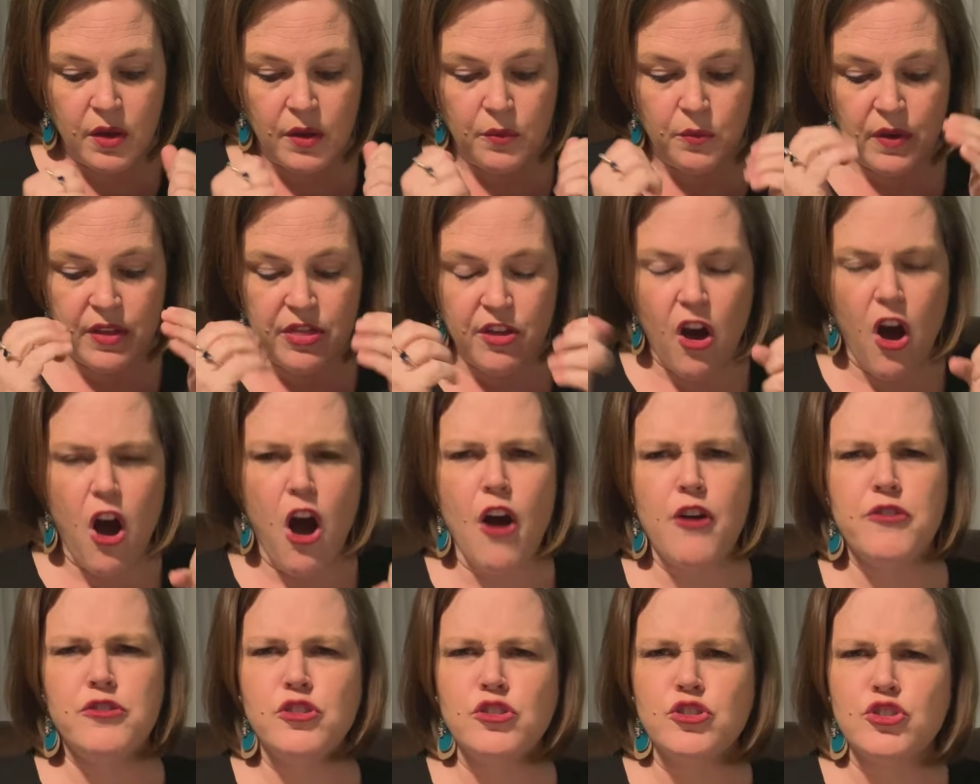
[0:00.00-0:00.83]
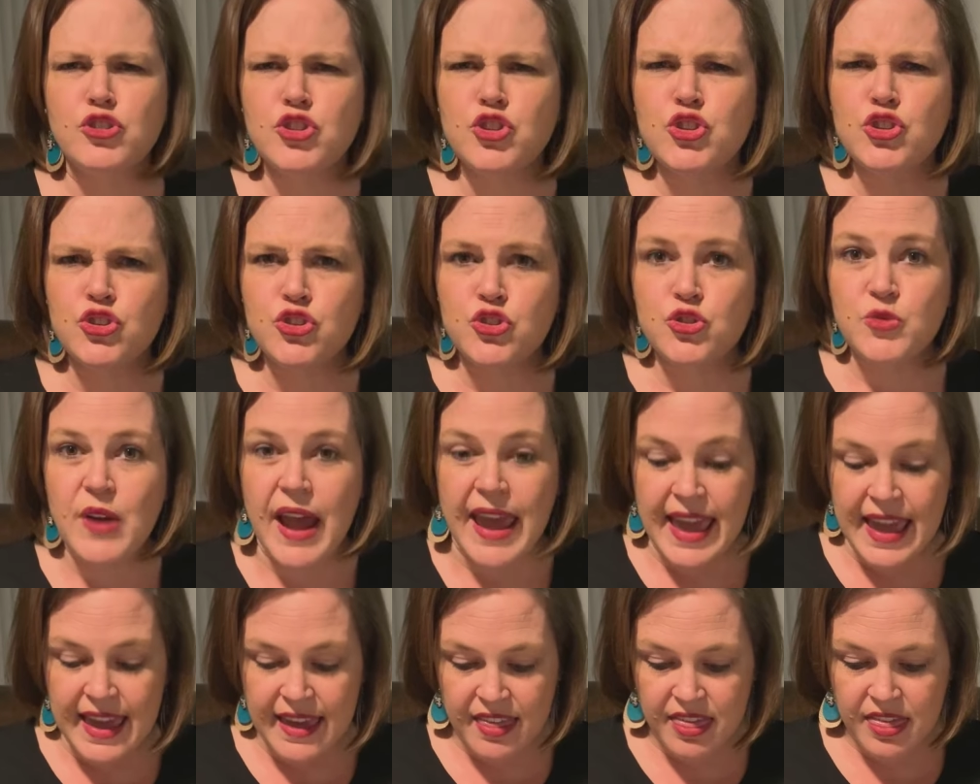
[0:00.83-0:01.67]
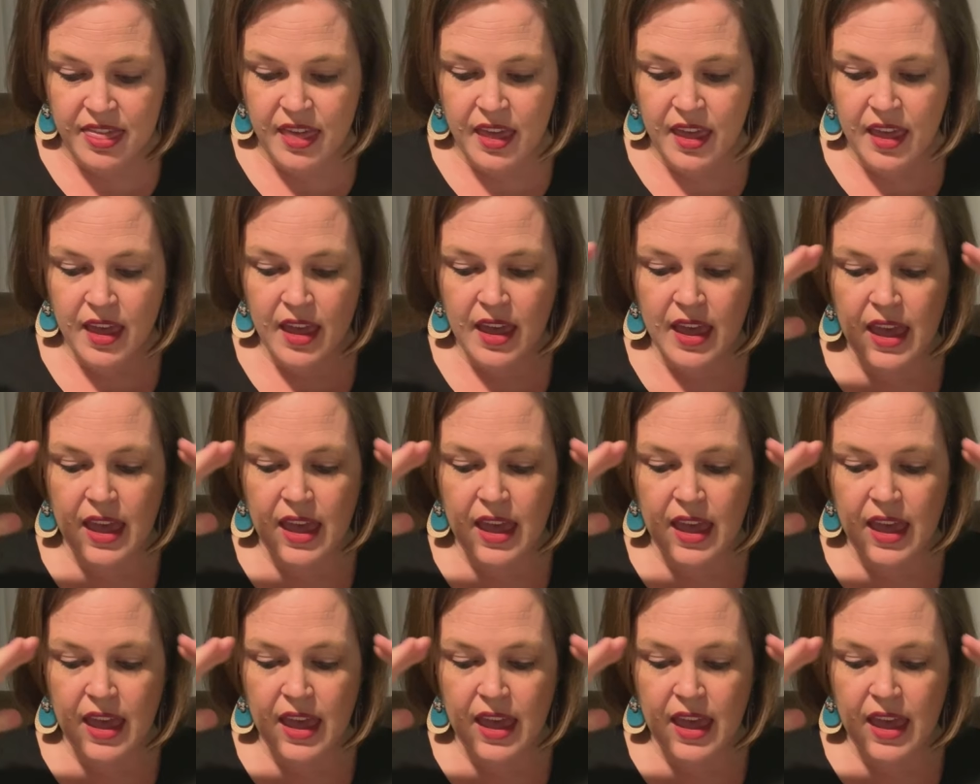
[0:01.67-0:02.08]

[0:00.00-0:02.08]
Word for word: with all your strength,